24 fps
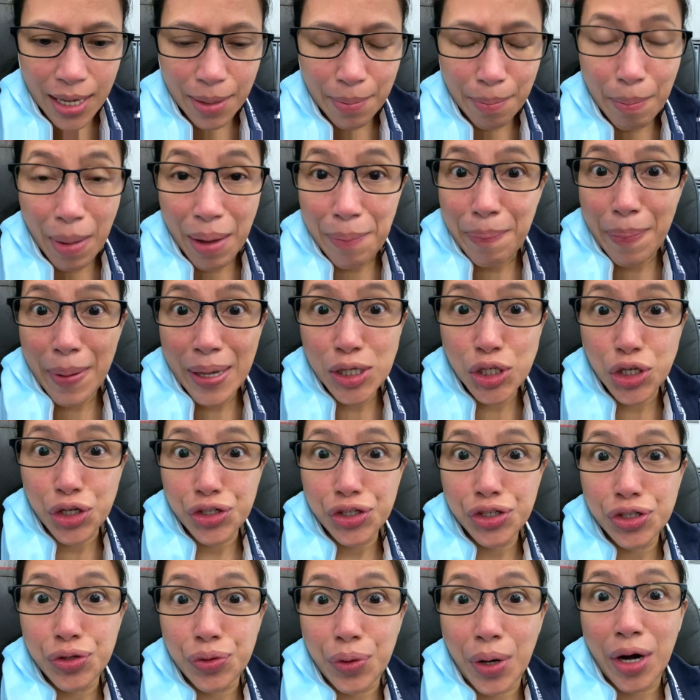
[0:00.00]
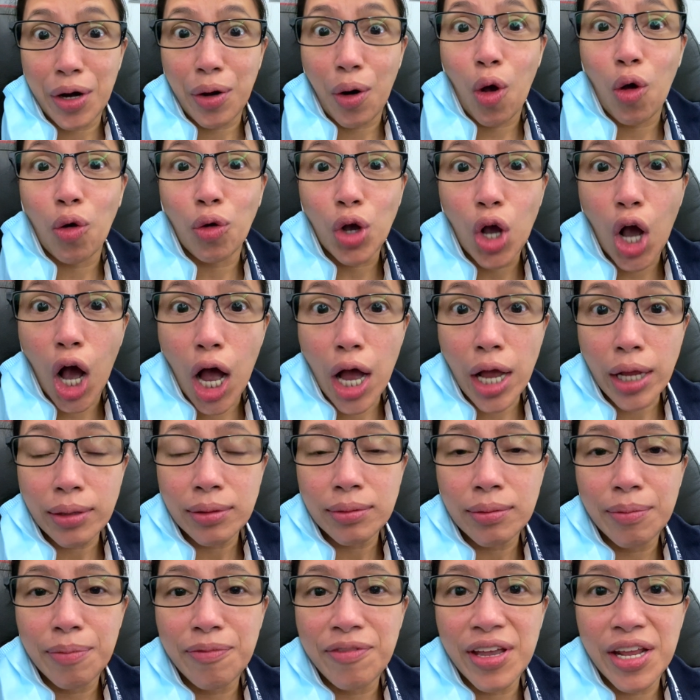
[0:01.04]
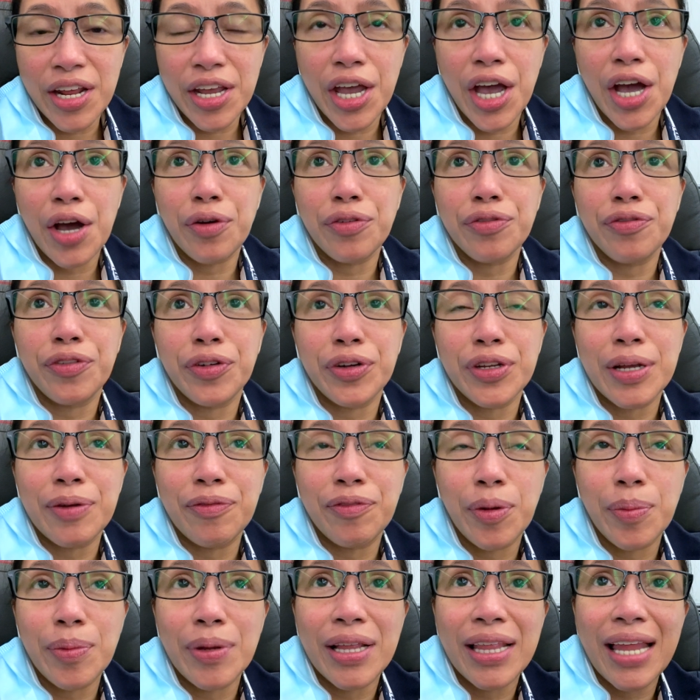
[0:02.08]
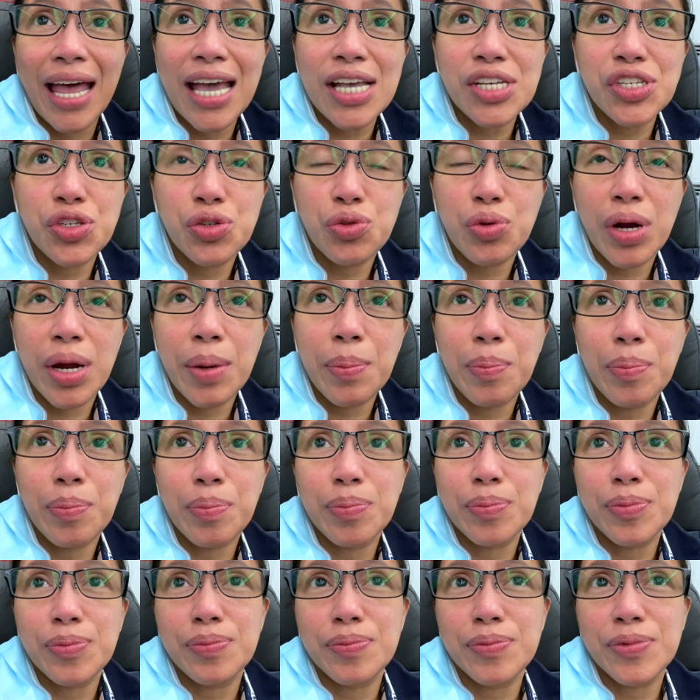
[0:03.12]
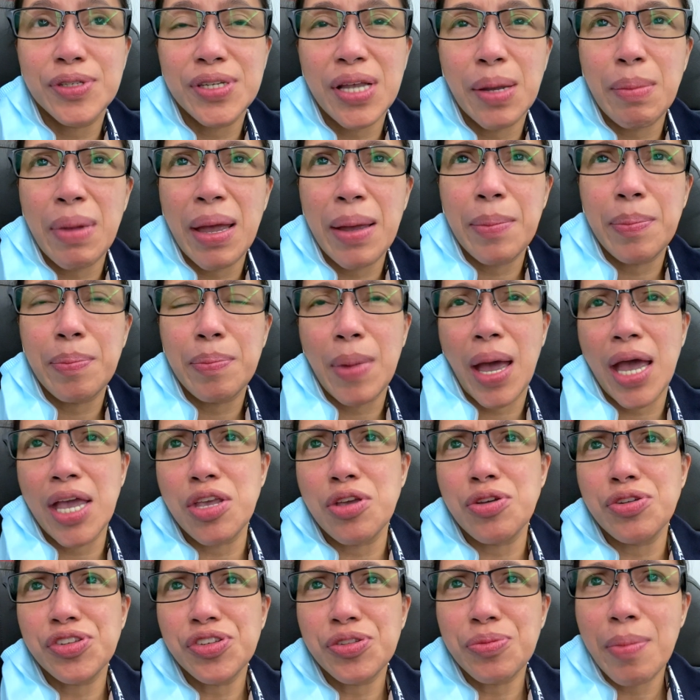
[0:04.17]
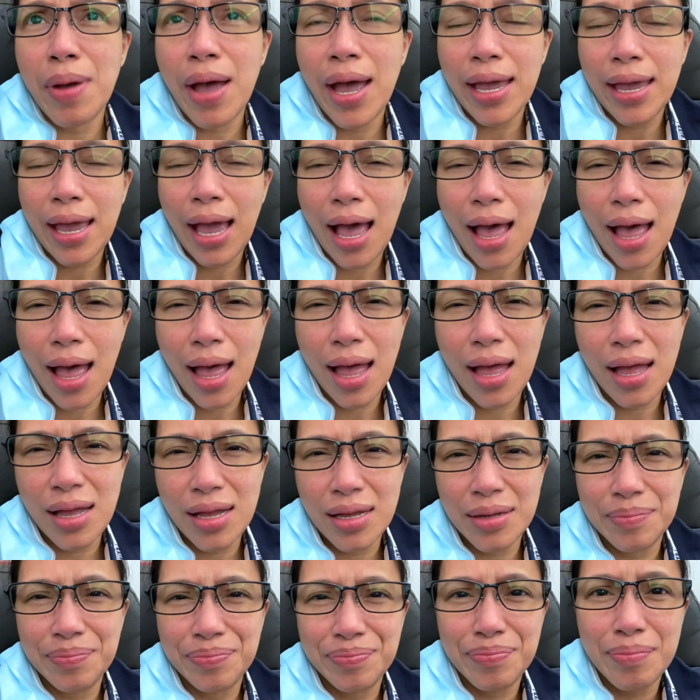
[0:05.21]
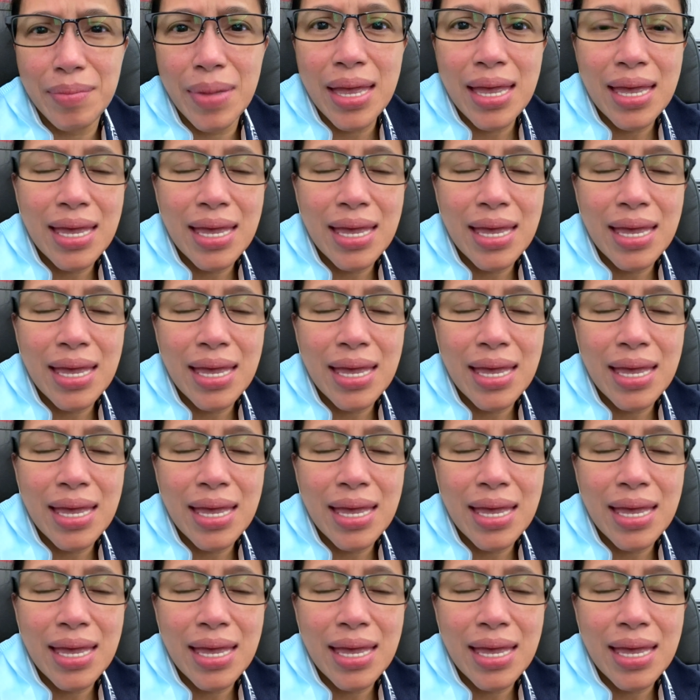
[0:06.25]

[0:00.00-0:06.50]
my pictures too are all gone. Video for the, from the last trip. Some I, I use my um,